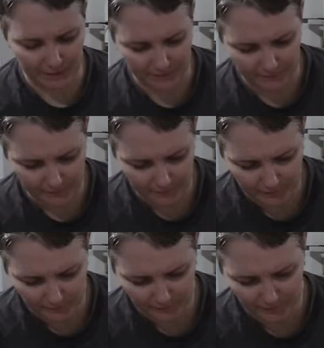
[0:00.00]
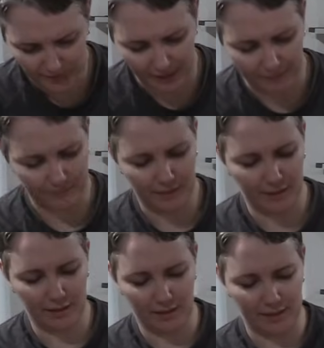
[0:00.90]
but yeah,
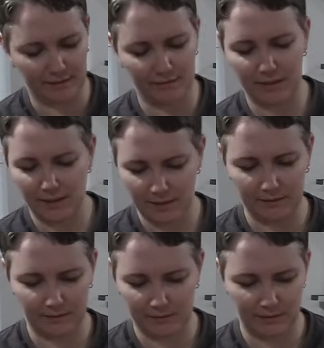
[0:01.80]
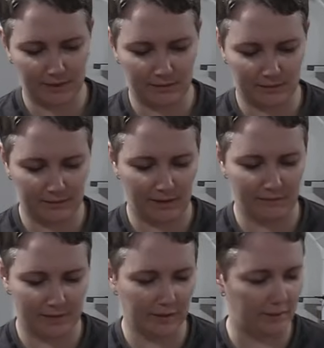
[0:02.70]
nonetheless, it's, it's
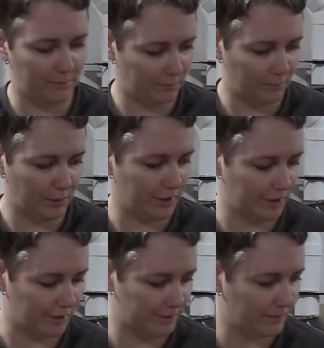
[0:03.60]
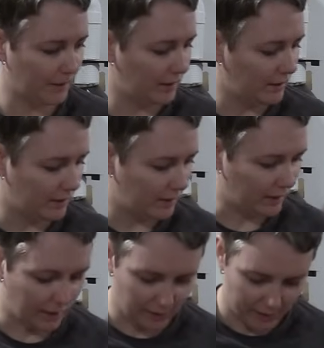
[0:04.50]
definitely pretty good.
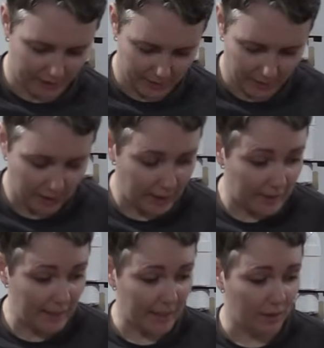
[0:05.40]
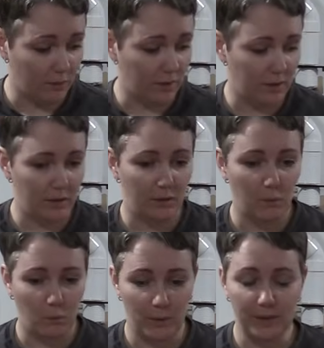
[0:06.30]
All right, now
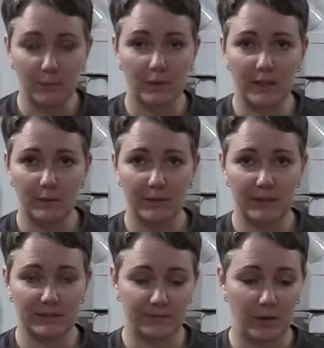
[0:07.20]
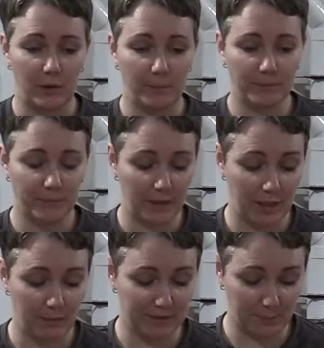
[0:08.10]
with working with this foam,
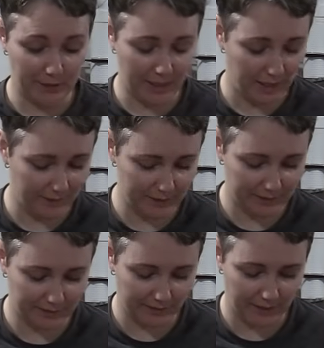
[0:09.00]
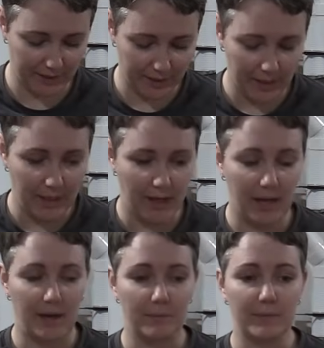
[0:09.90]
it was pretty obvious that
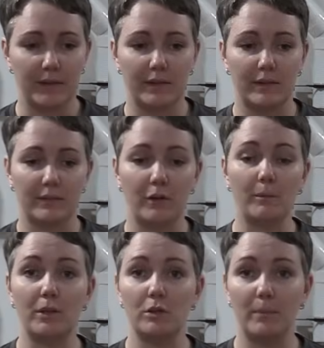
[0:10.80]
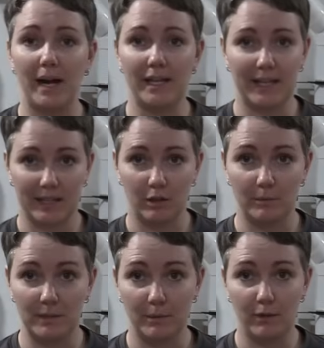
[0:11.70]
um, the, the foam that you buy like at
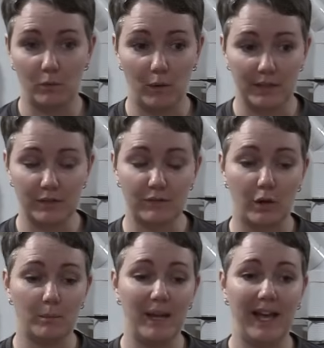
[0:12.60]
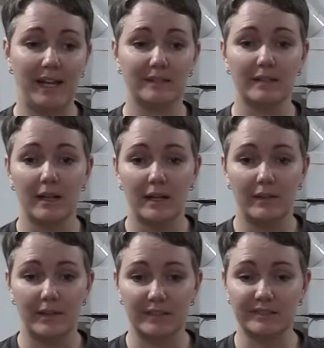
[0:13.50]
Home Depot, the one inch foam, has
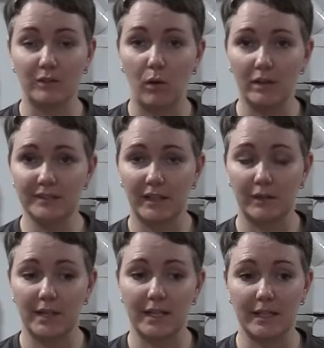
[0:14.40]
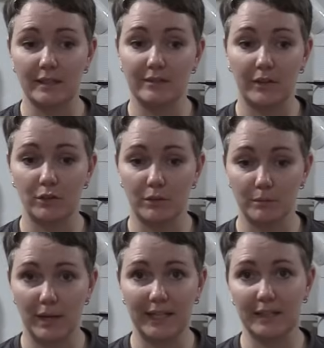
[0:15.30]
the scores already in it so that you
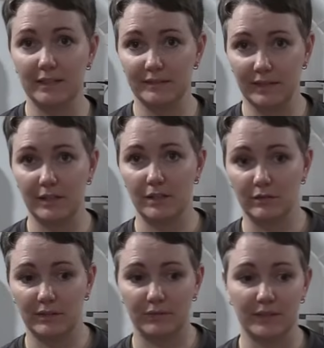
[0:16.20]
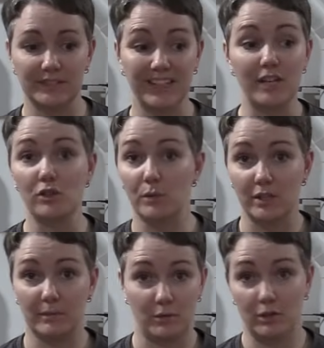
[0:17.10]
could break it easily to use it for insulation,
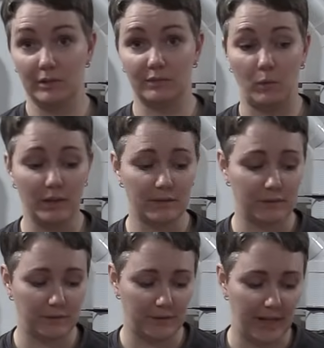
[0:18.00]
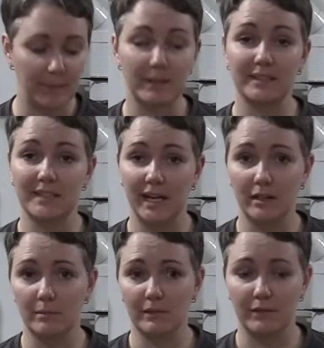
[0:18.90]
which I'm sure is wonderful for that, but it's
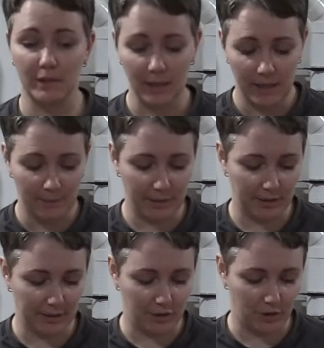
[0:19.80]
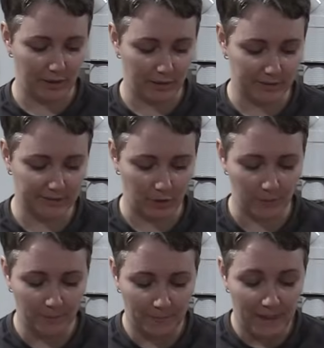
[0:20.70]
terrible for building a trailer. So
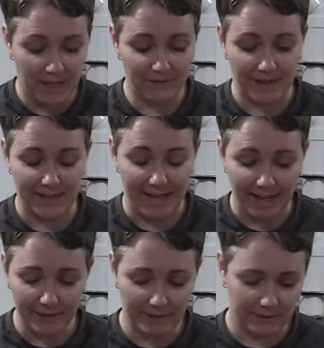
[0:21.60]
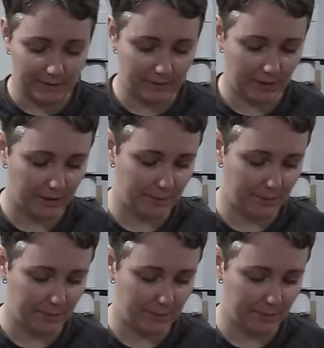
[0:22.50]
if I'd had these